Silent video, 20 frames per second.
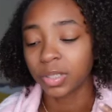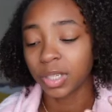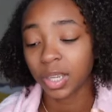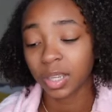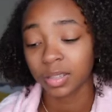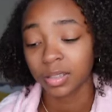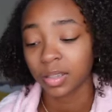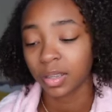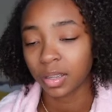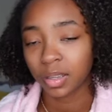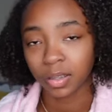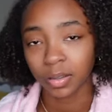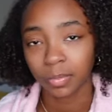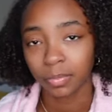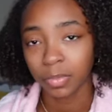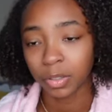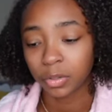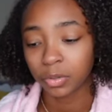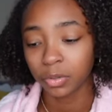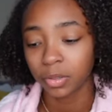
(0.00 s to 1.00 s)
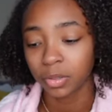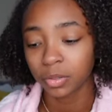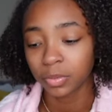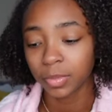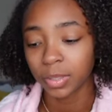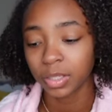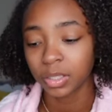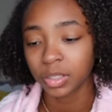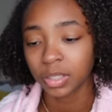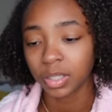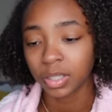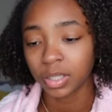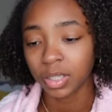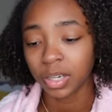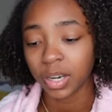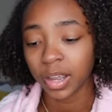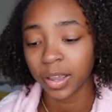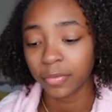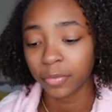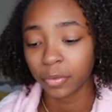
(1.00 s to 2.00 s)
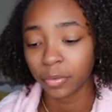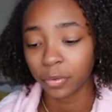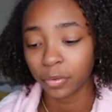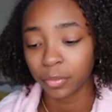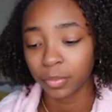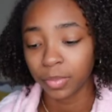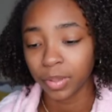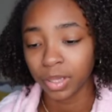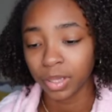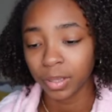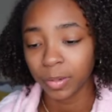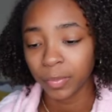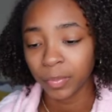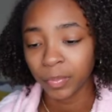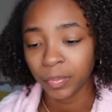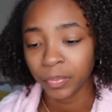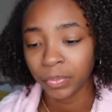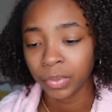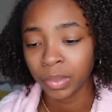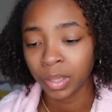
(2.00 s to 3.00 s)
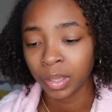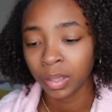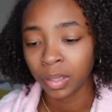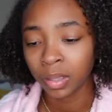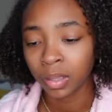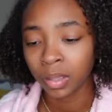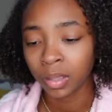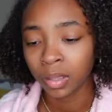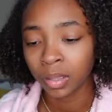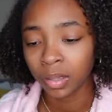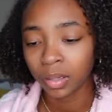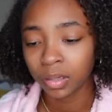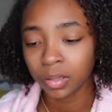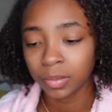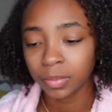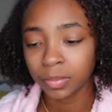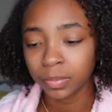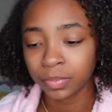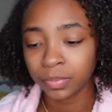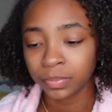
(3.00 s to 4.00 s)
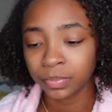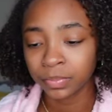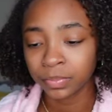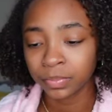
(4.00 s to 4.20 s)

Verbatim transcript: utsa be doing too much and then i have GroupMe um